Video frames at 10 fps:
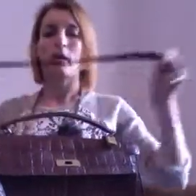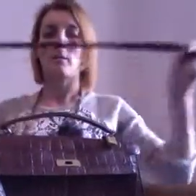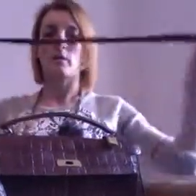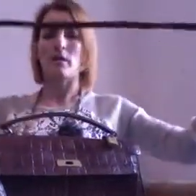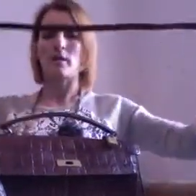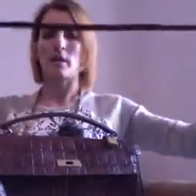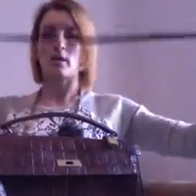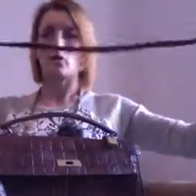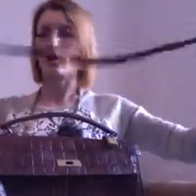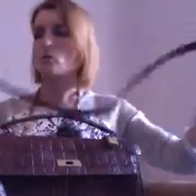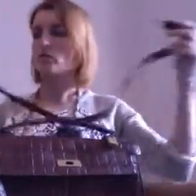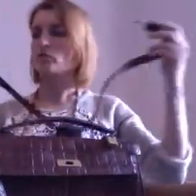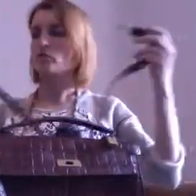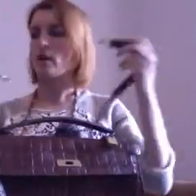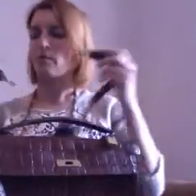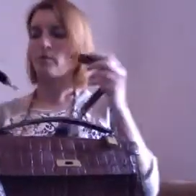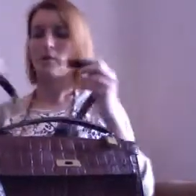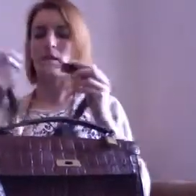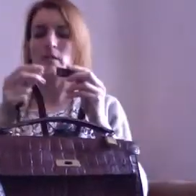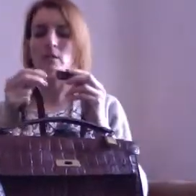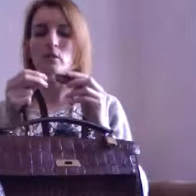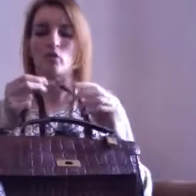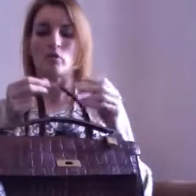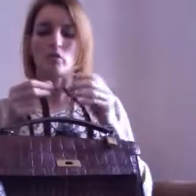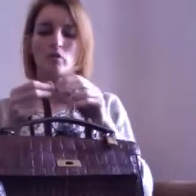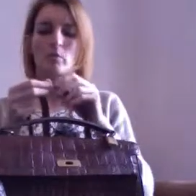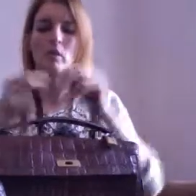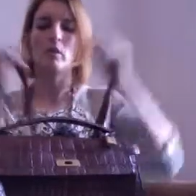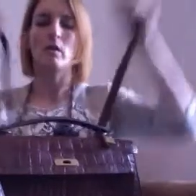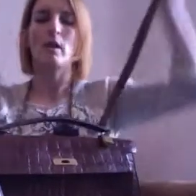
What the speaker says: with a shoulder strap. It isn't adjustable,